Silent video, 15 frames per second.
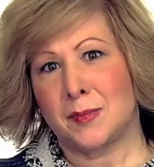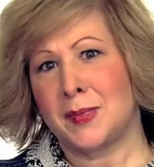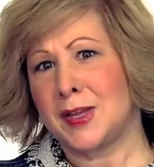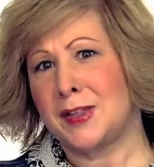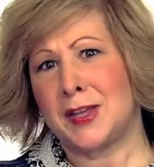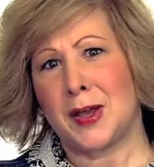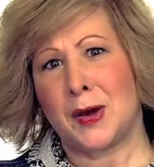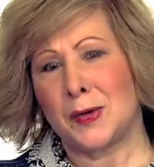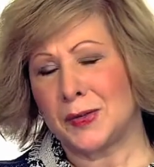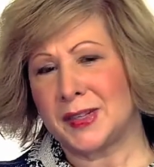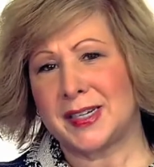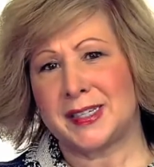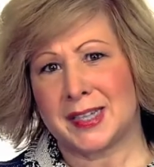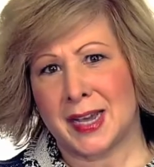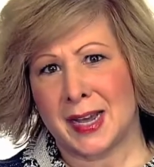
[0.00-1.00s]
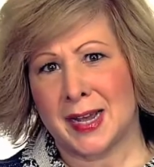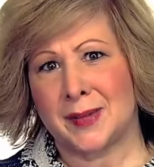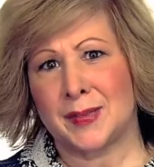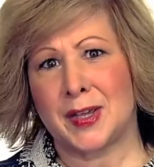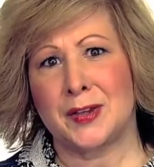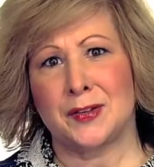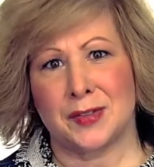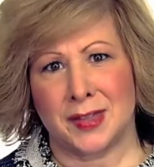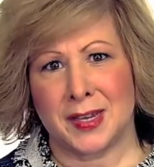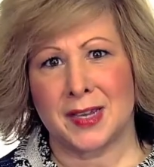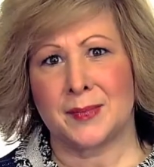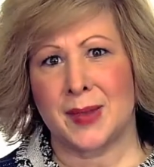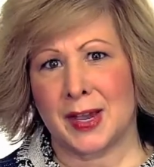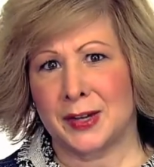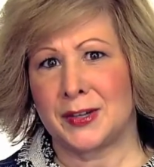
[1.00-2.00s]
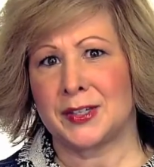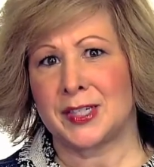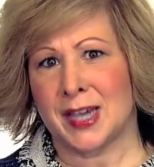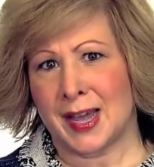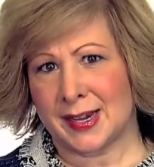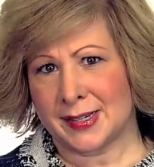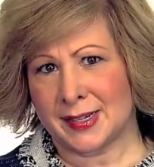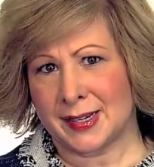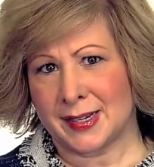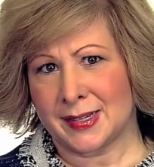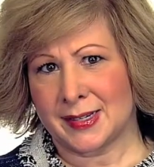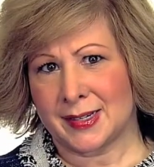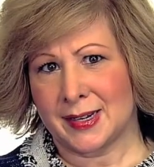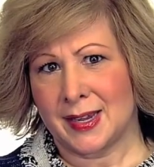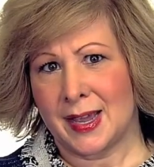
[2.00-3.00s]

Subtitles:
be the only time that you think about your taxes.